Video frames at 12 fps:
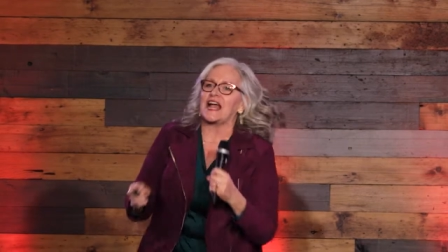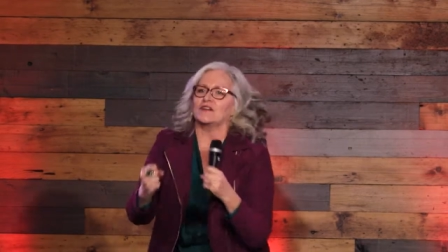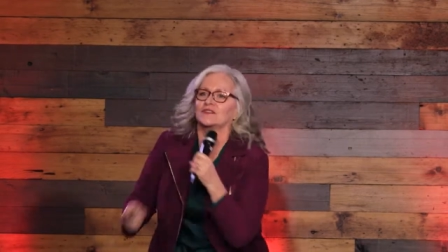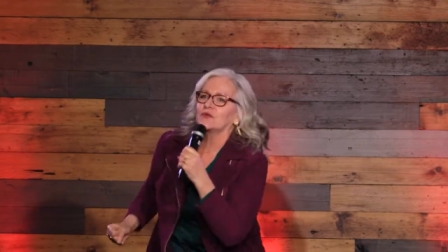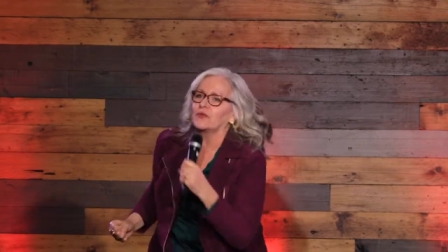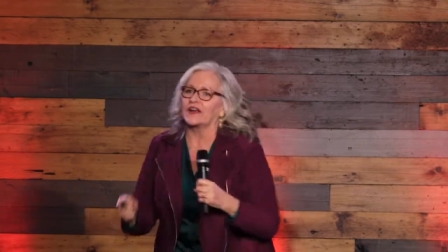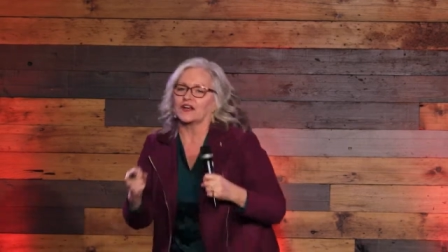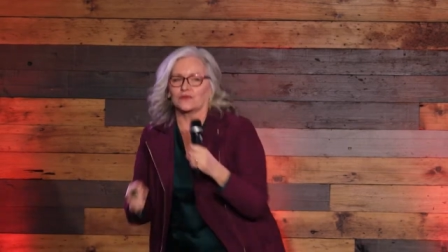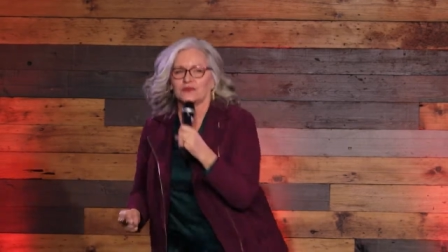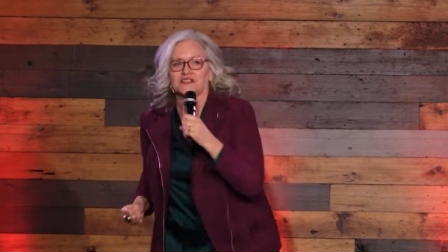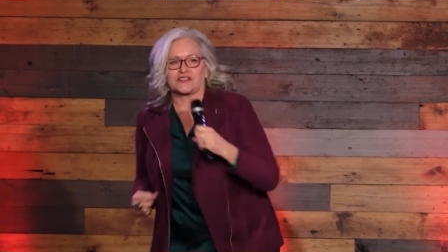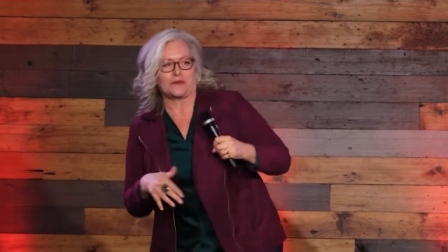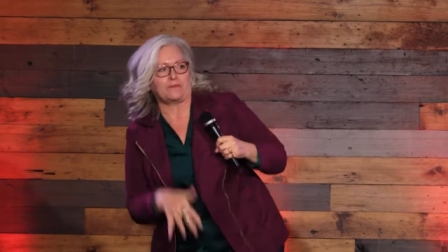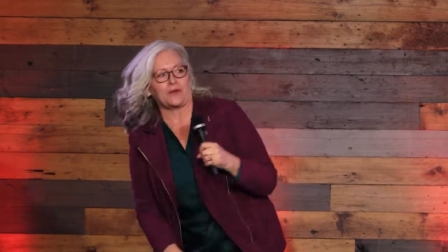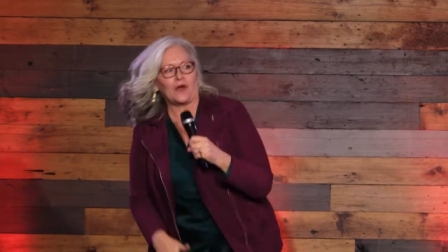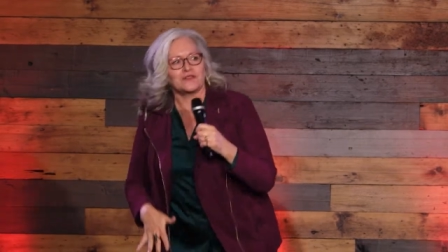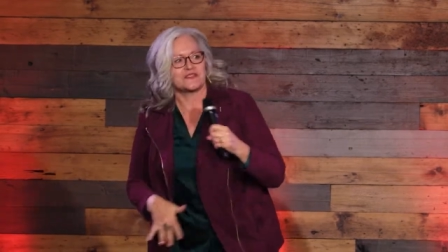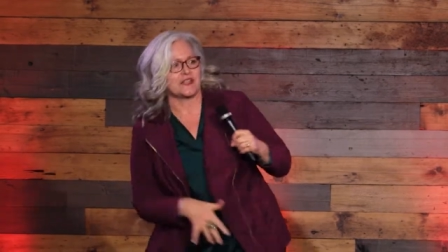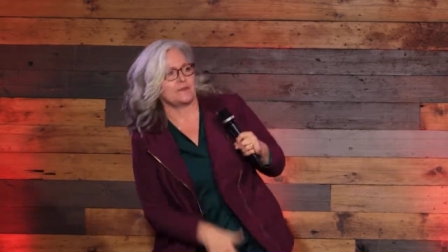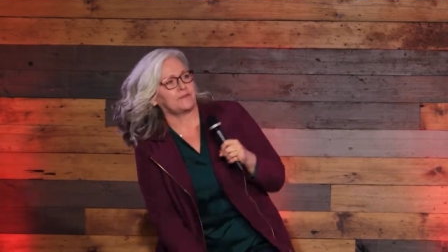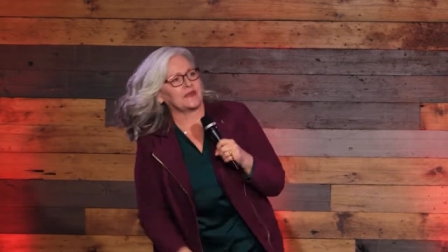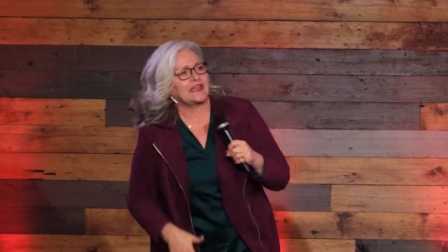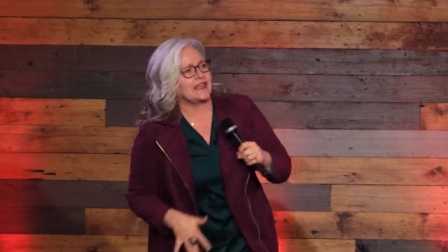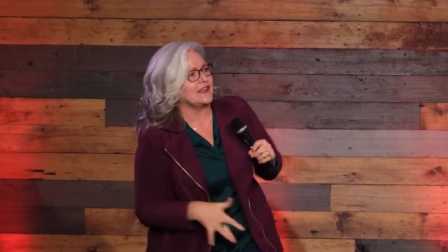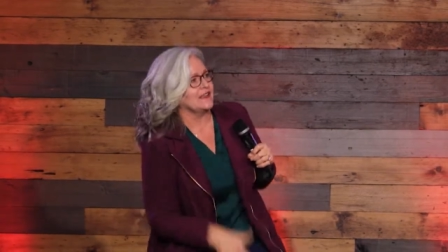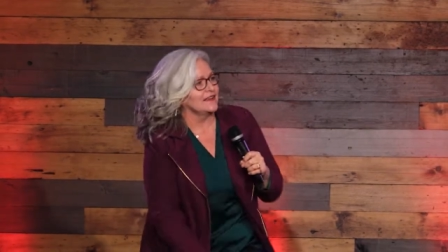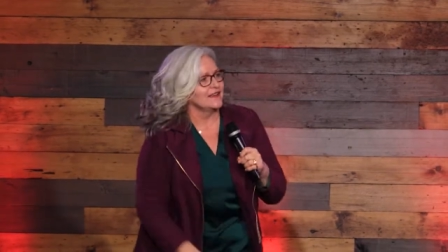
down to where it was supposed to be.